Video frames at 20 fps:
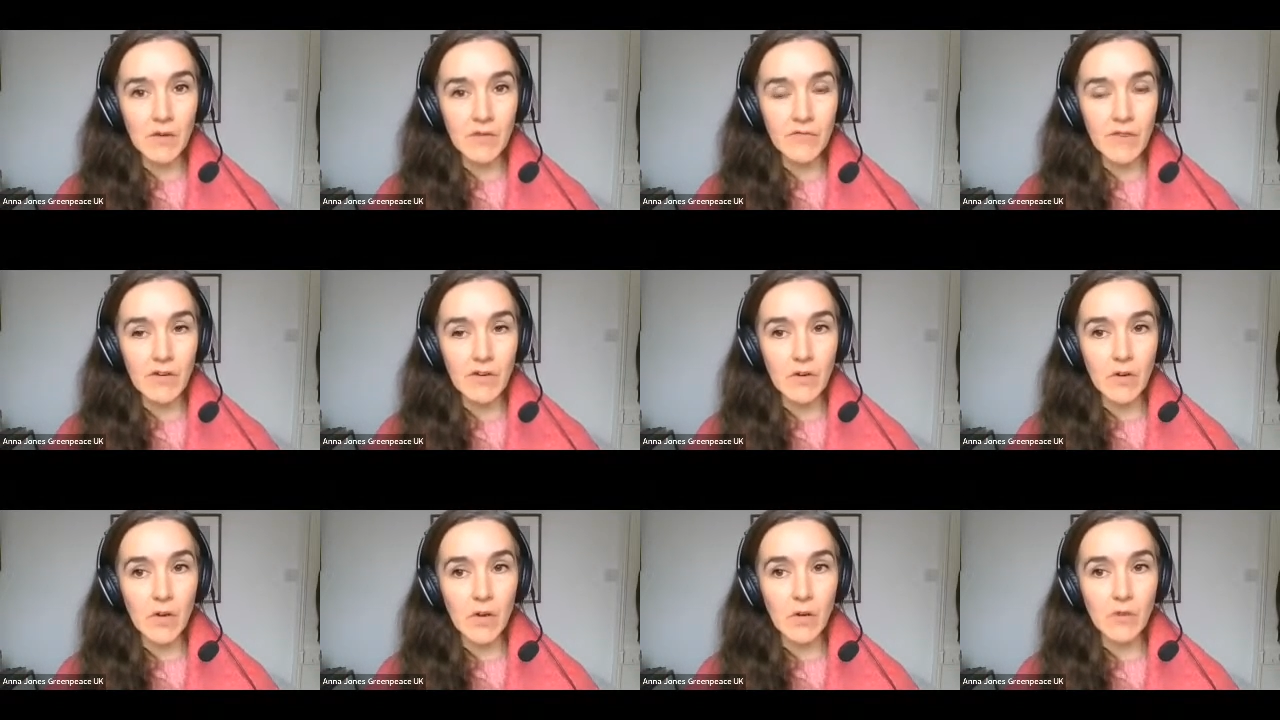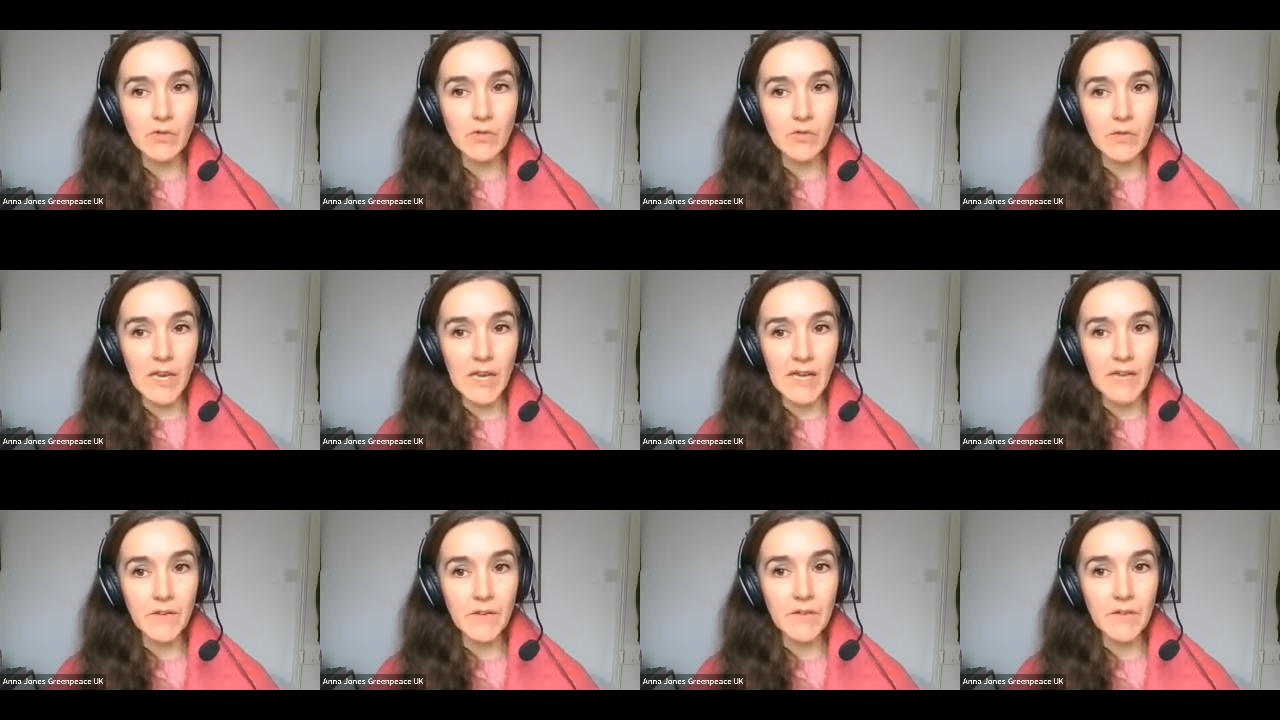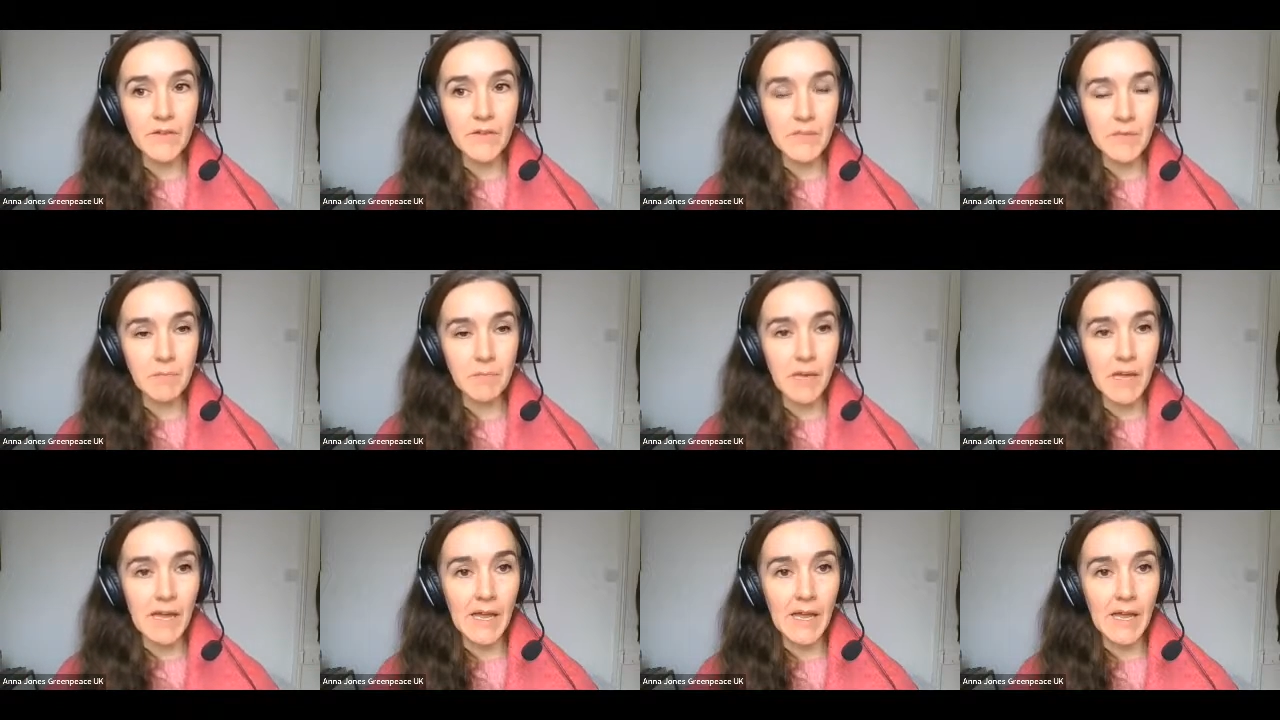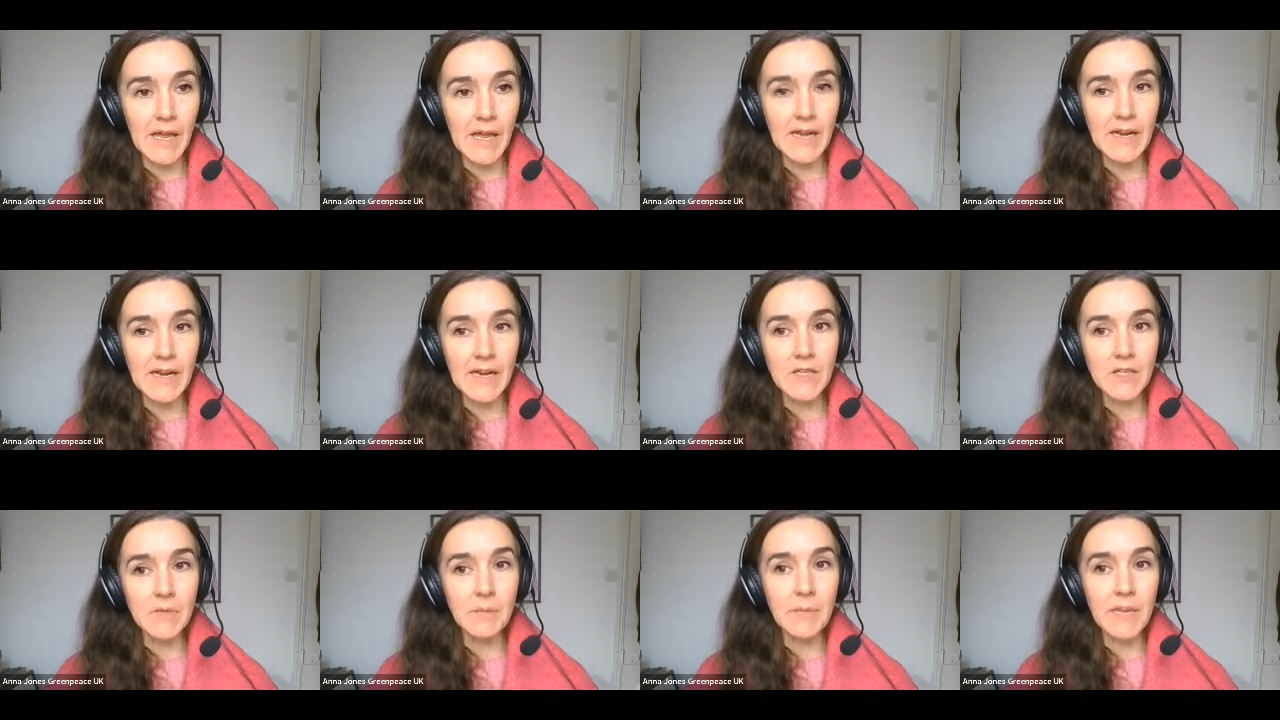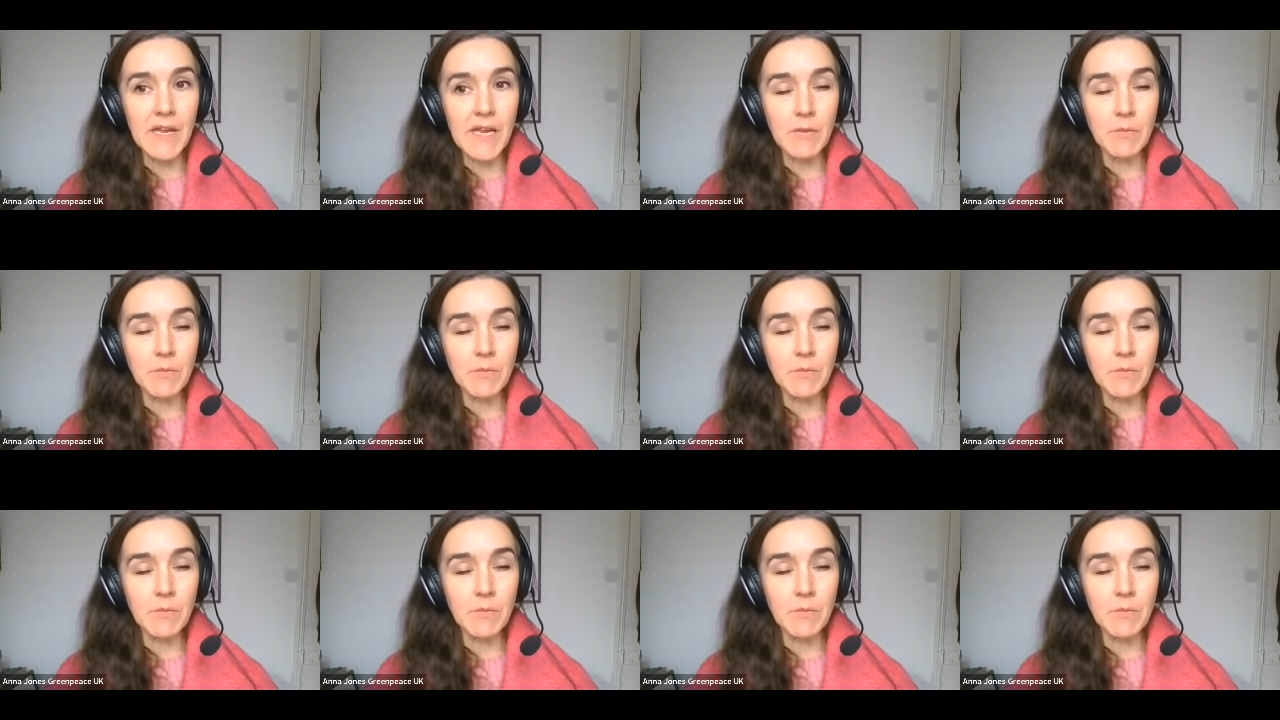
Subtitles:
of agricultural land that's in play and actually be able